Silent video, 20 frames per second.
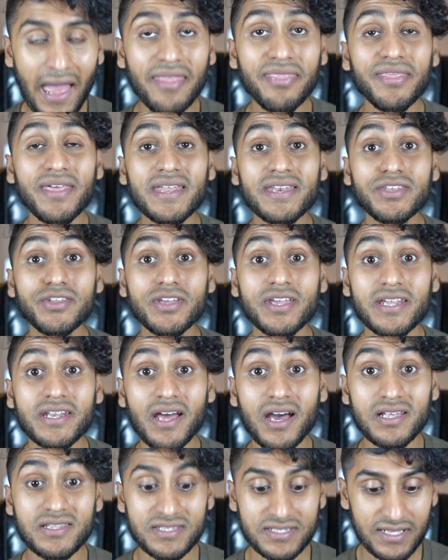And then you can
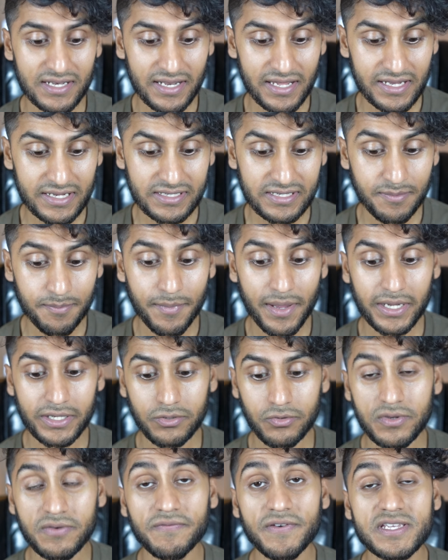unselect
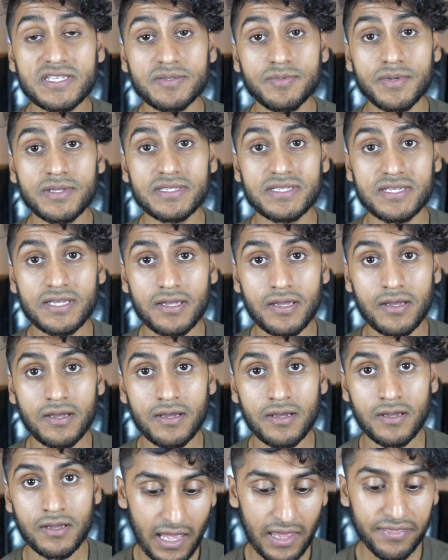manual investments
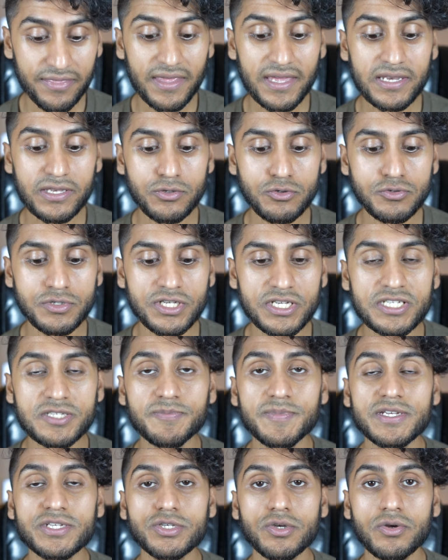here. And then you'll
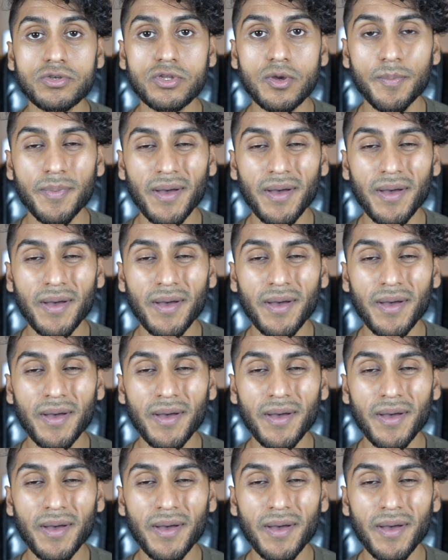just be shown your